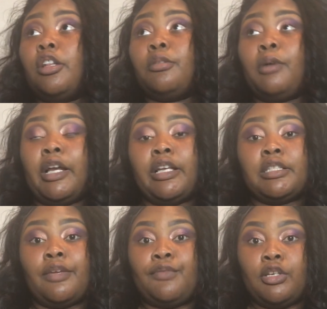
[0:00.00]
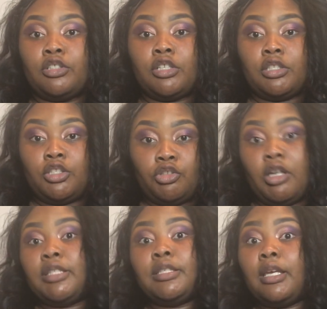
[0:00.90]
Otherwise, if you're just
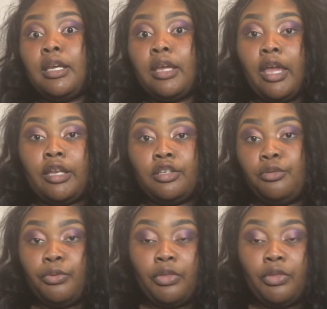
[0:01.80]
trusting and you